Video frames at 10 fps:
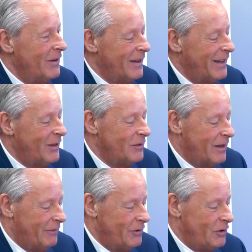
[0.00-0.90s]
Okay, good
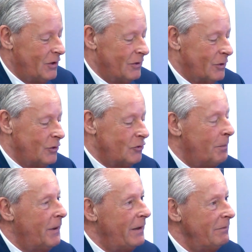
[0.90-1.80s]
to have you, John. Good
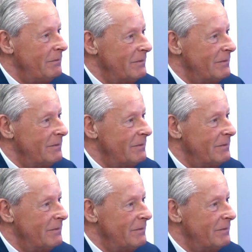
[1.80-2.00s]
trip in?